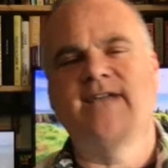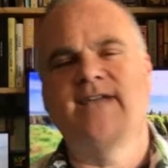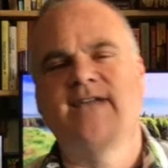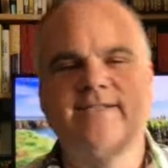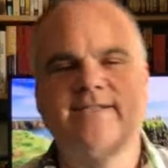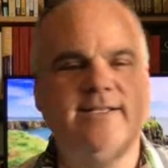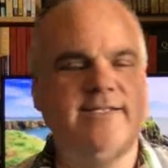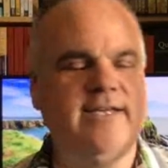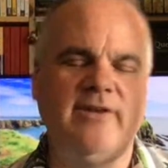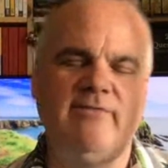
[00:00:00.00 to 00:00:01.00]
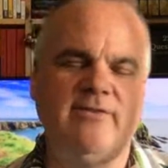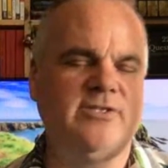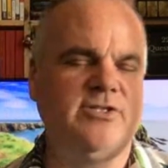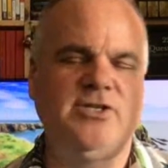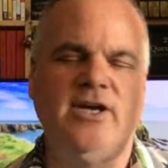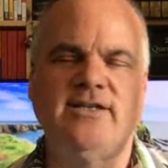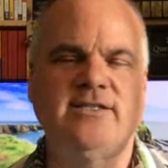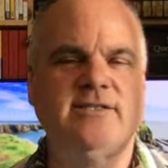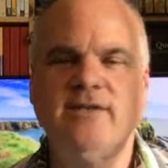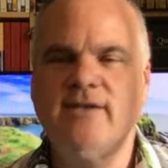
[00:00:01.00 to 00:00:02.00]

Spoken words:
data sets, even if it's just